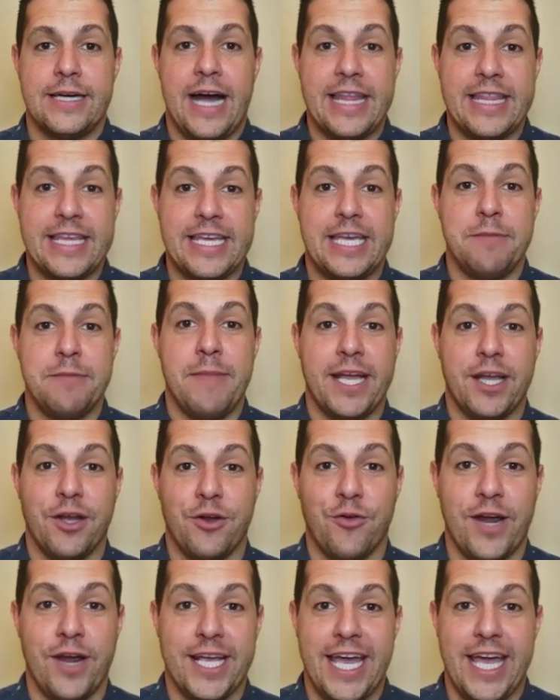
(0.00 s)
I think he'd make
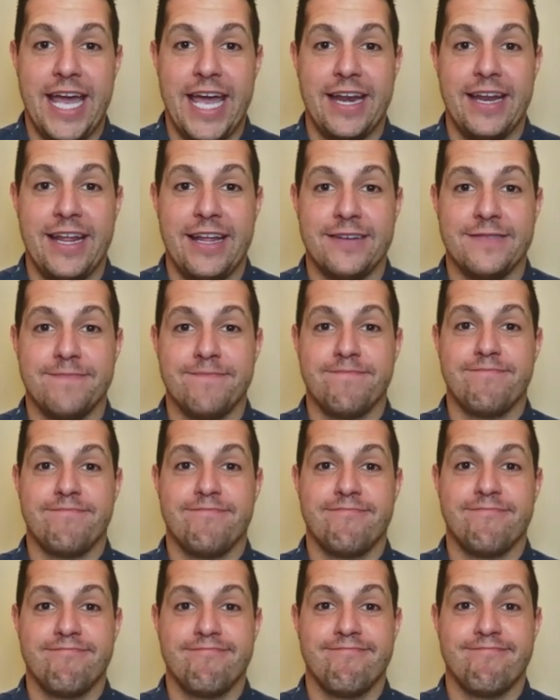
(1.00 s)
a great candidate.
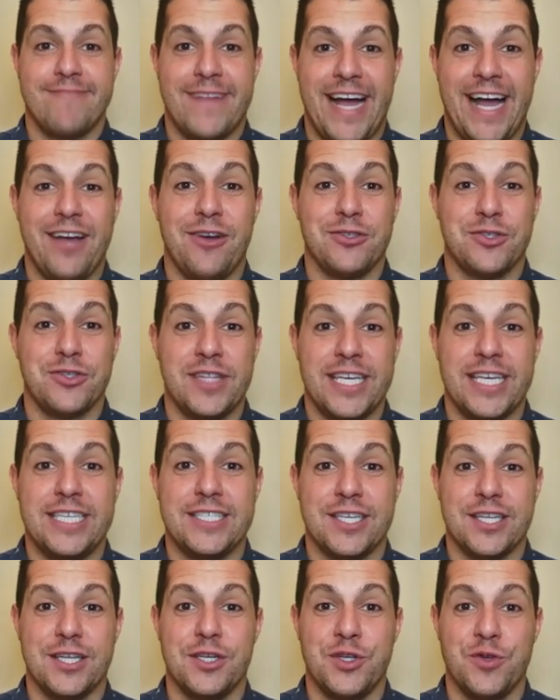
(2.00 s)
I also think
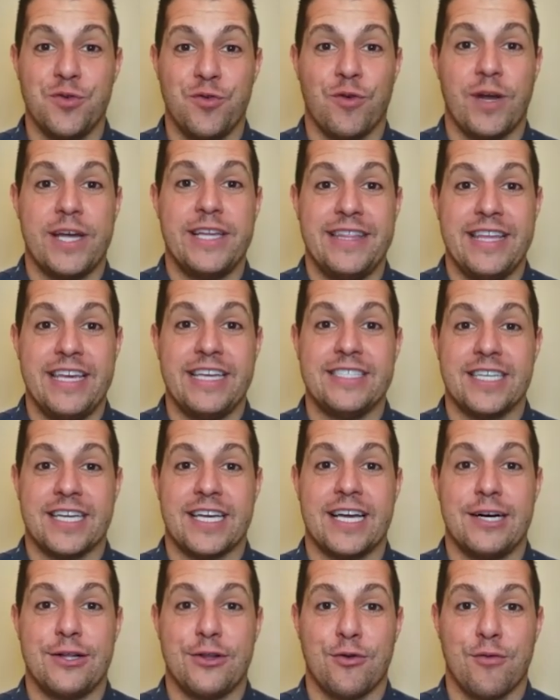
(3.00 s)
he's going to do great things
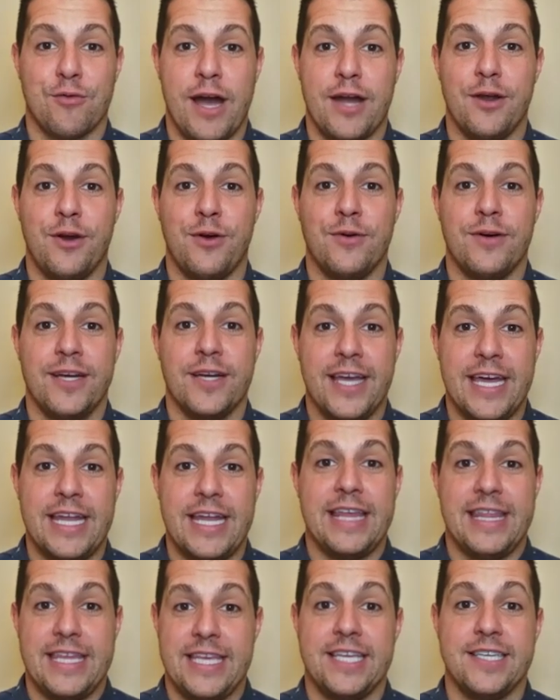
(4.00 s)
at Colorado,
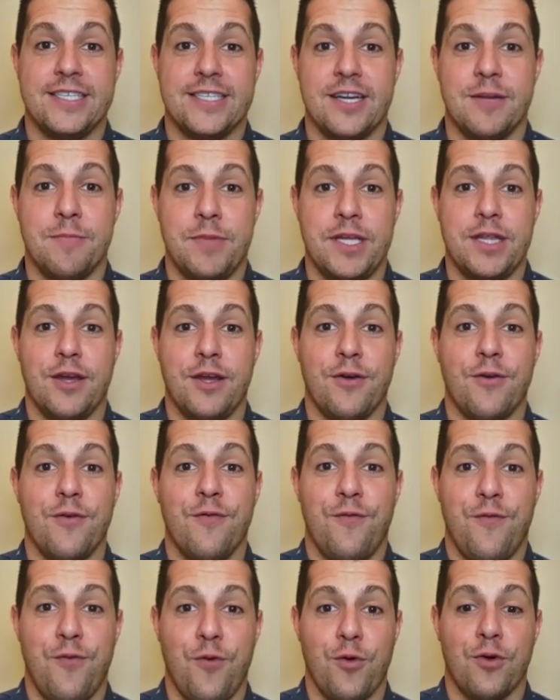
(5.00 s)
and I think he's going to be there
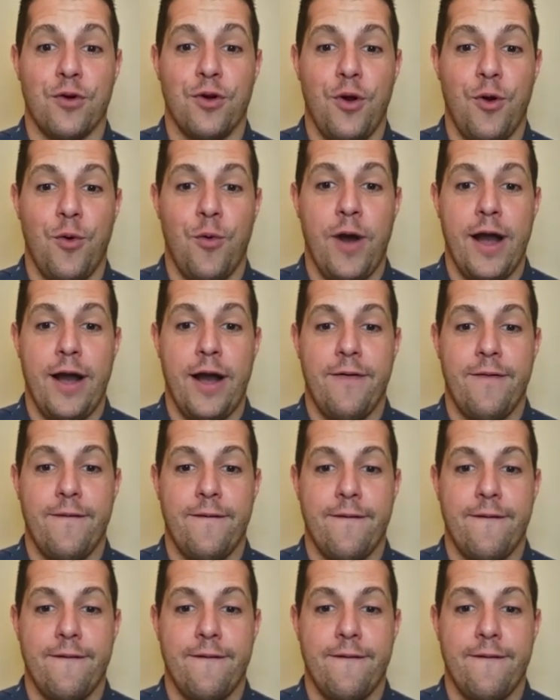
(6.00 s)
for a while.